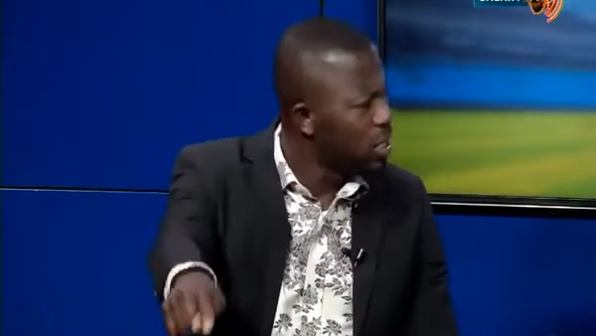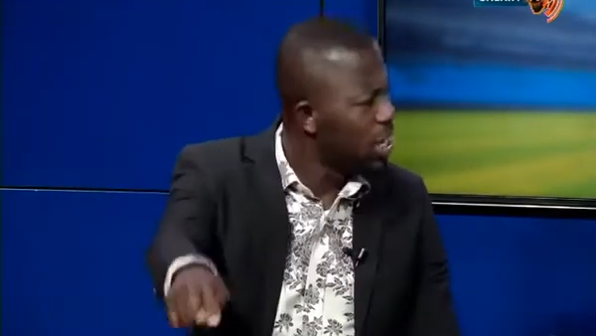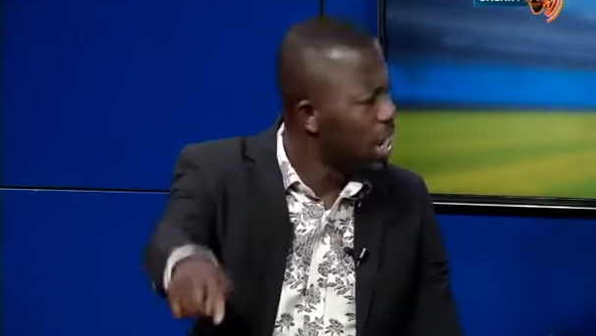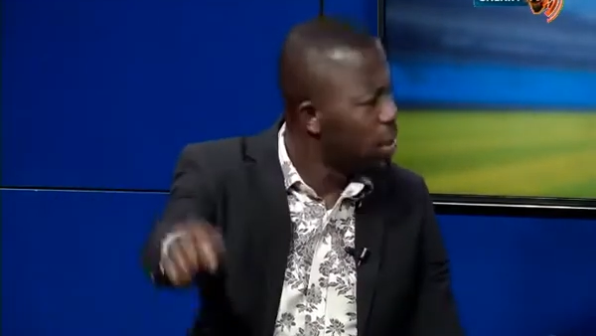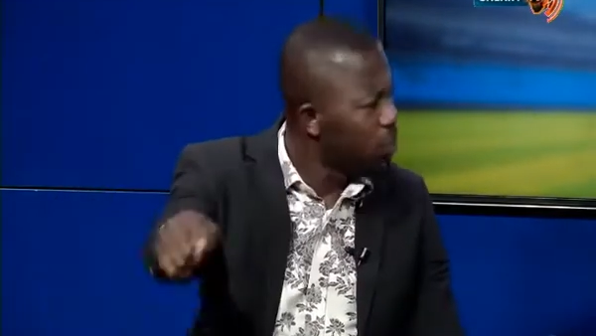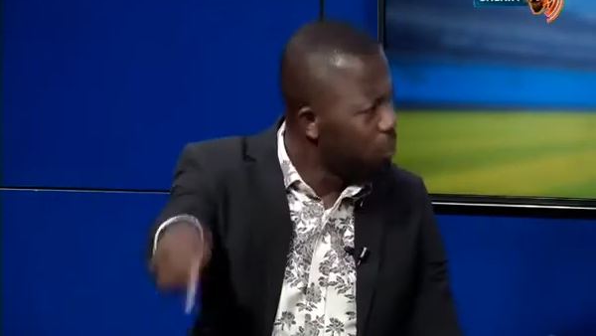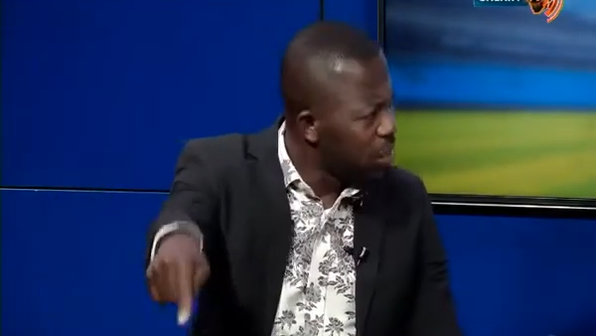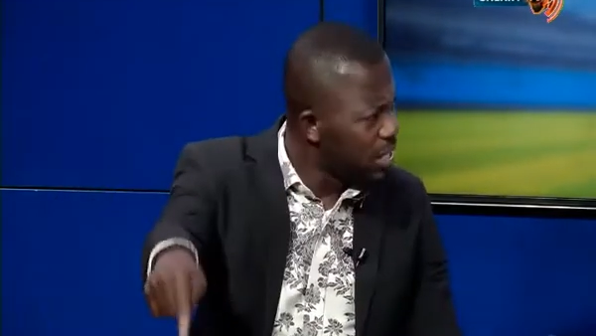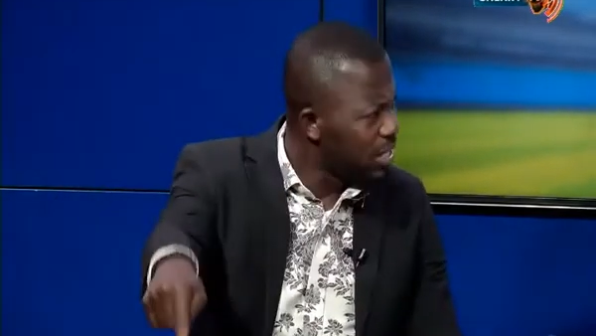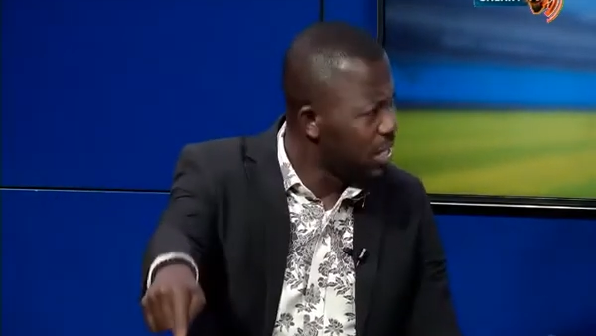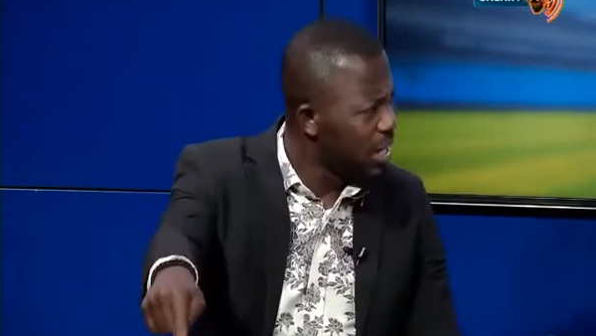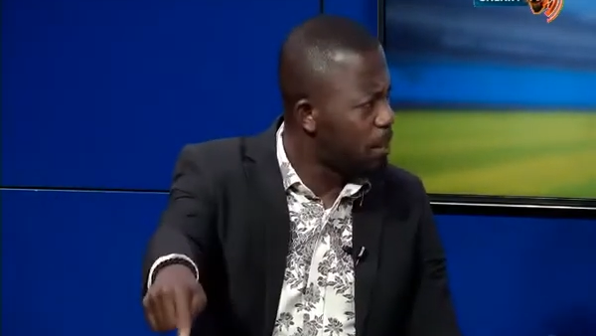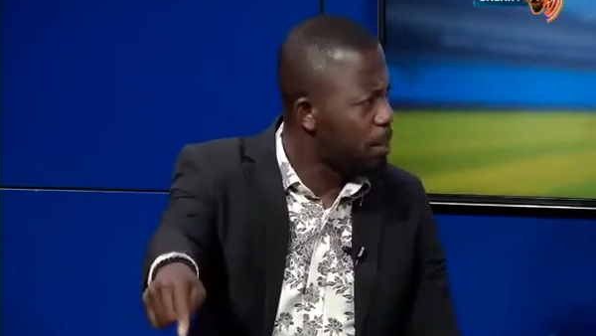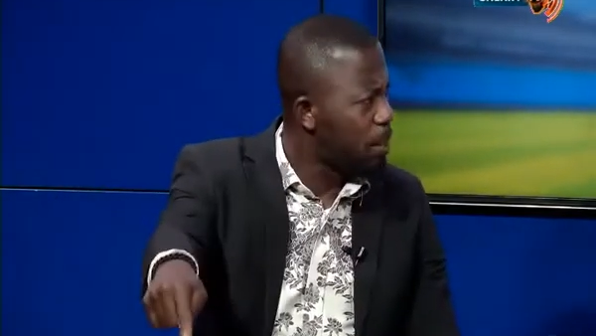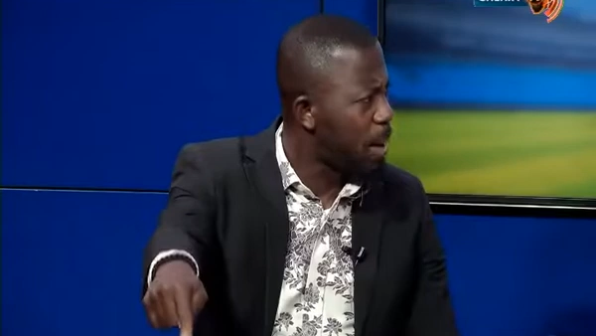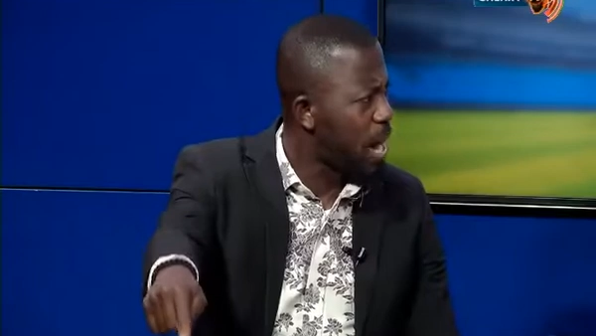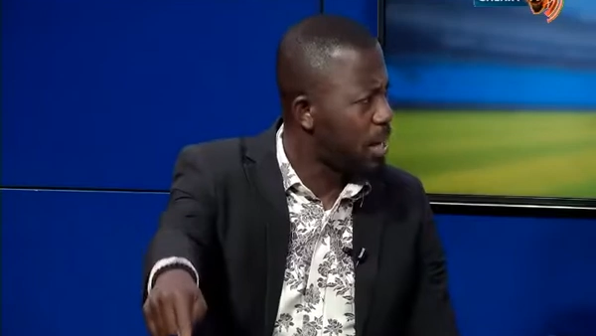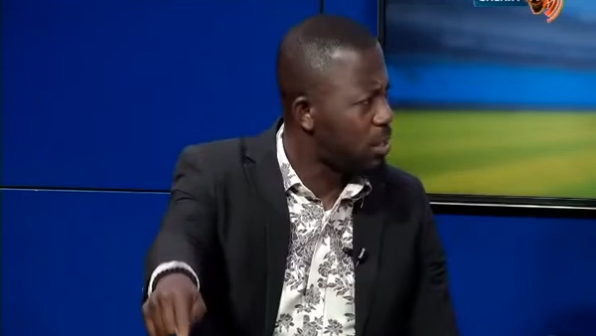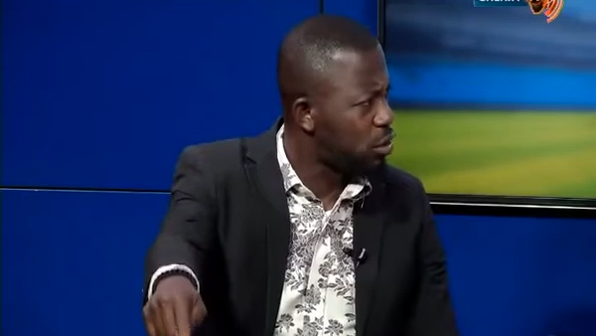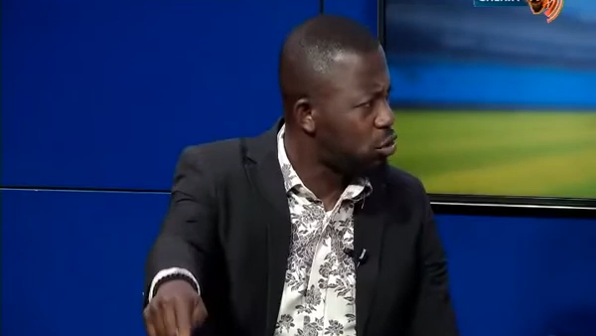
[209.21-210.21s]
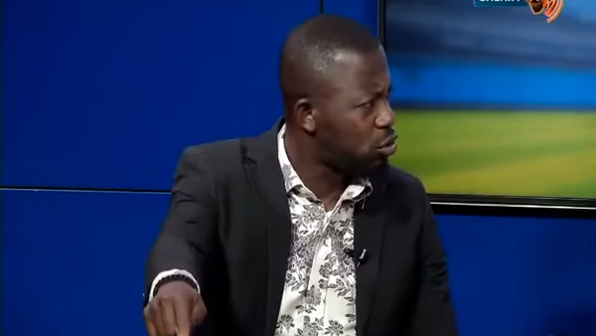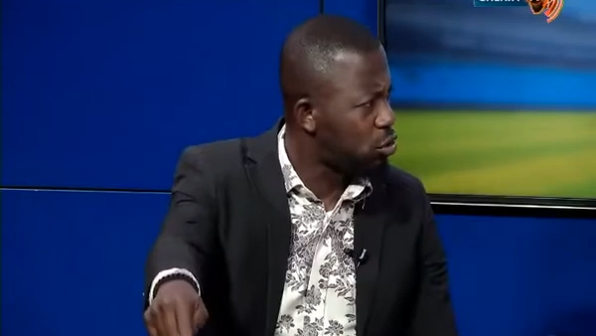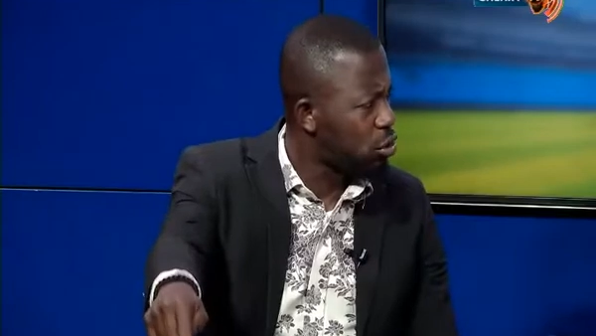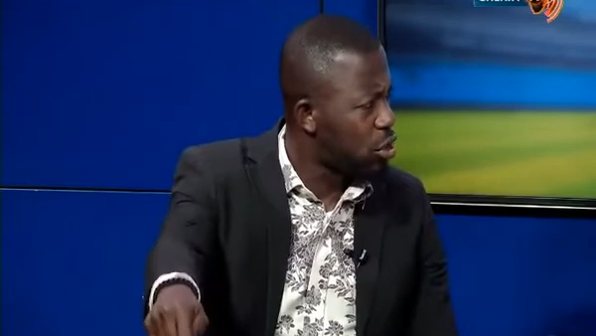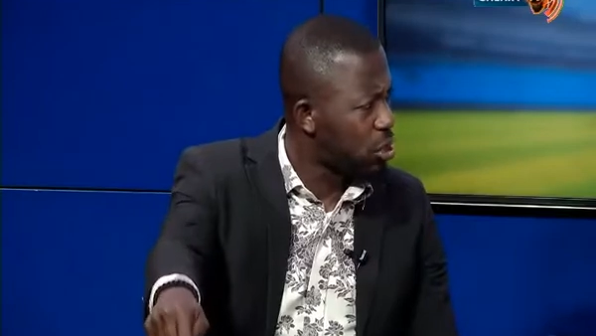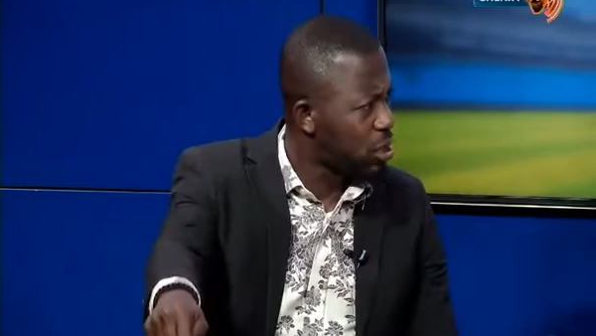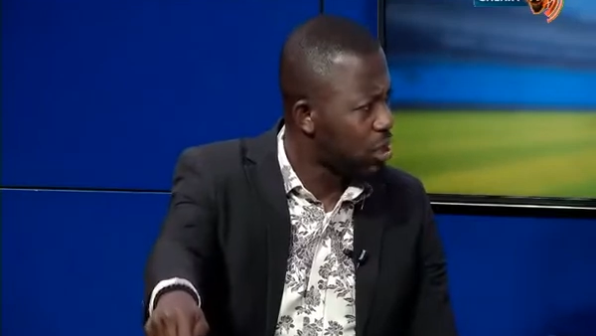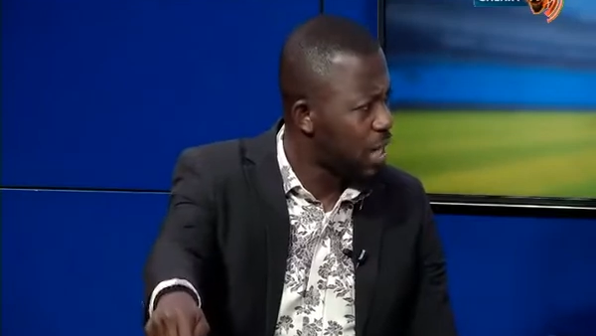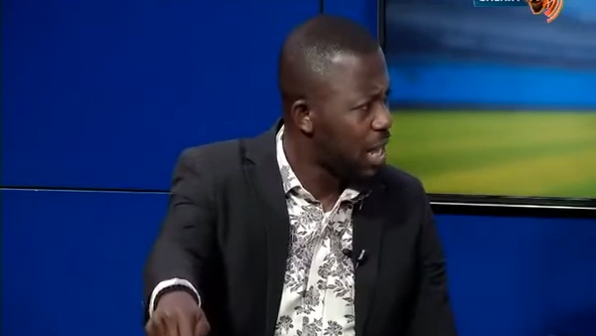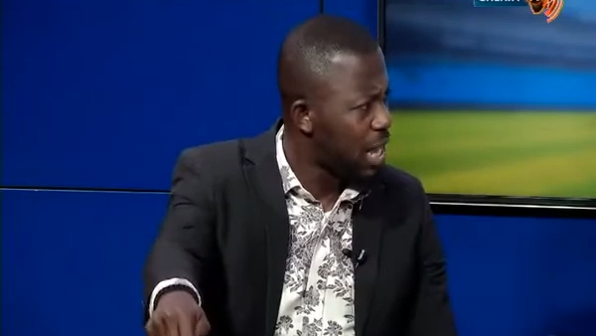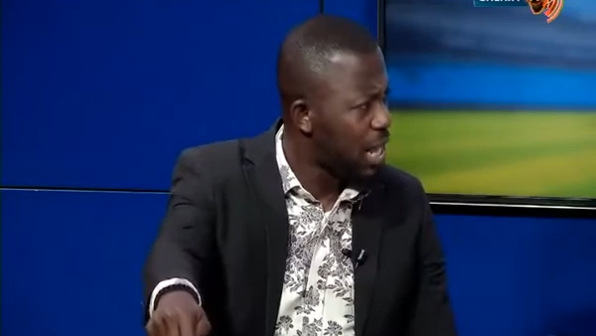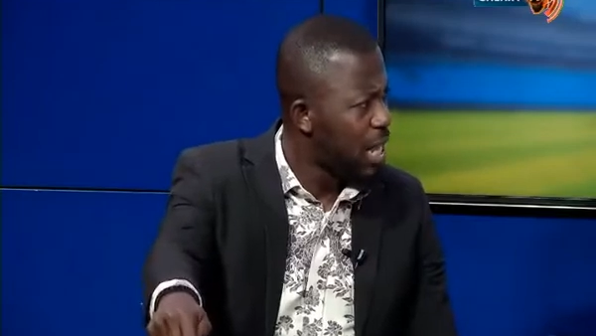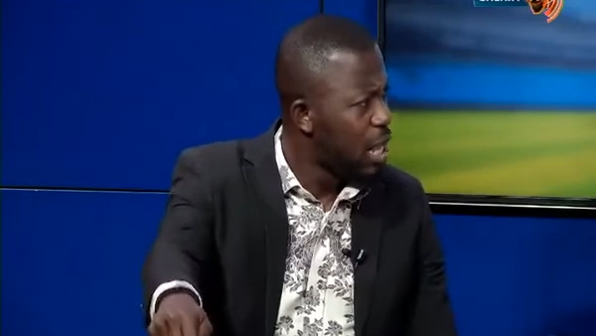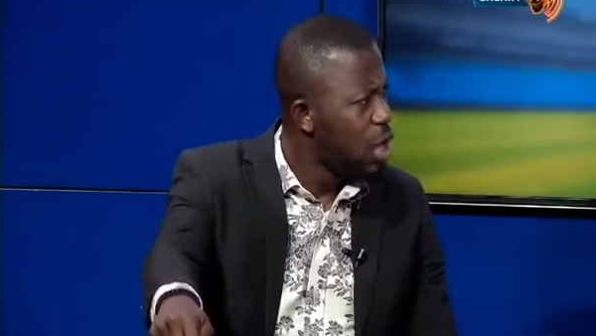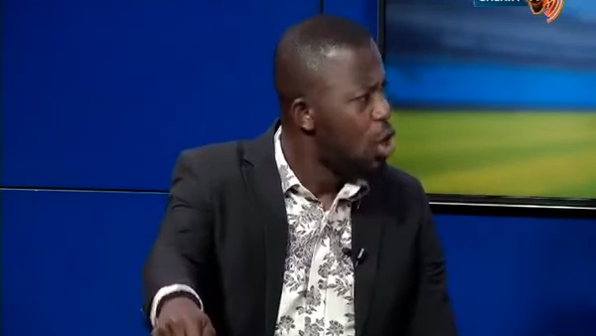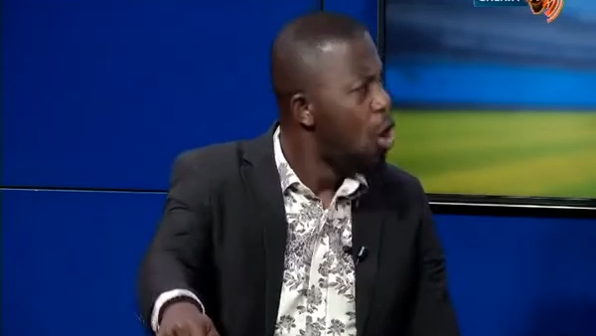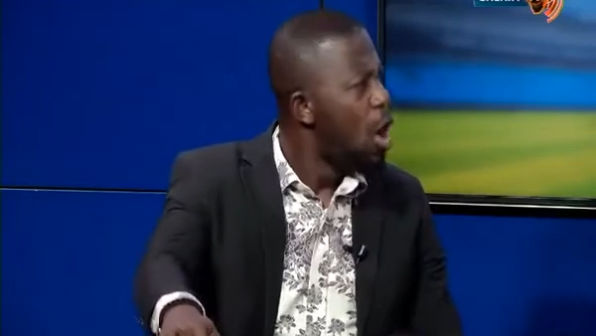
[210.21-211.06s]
there is a parked truck there?